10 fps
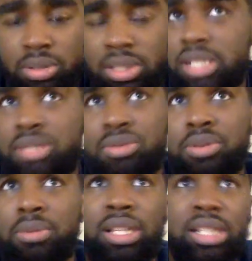list or
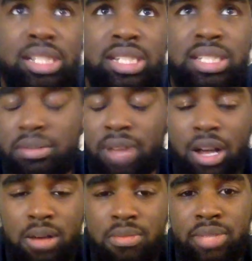my list of
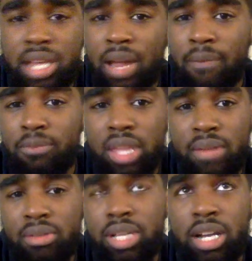albums that I'm
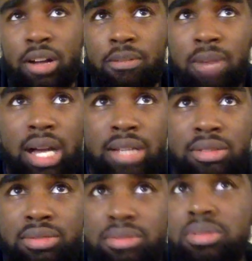never gonna take off my
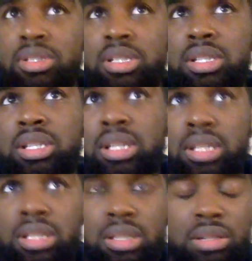iTunes.
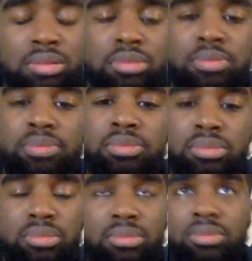So
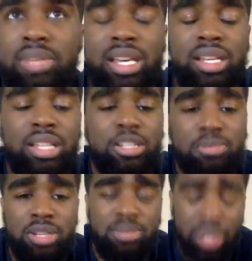yeah, that's
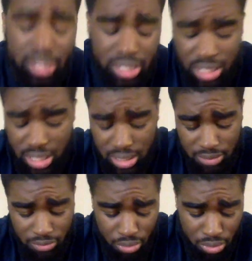pretty much it
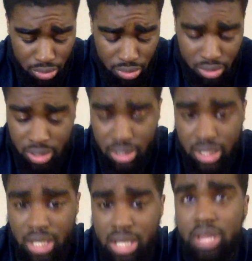for
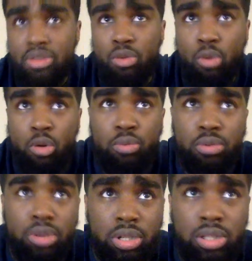the War
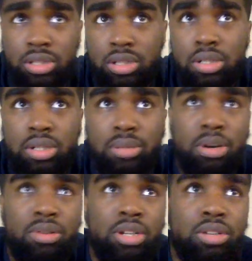Report
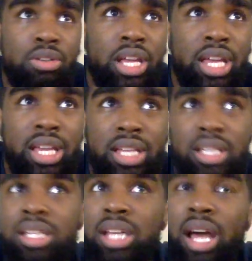Capone and
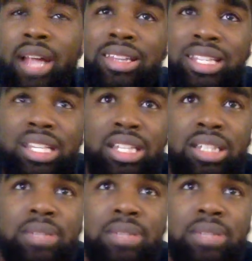Noriega. I think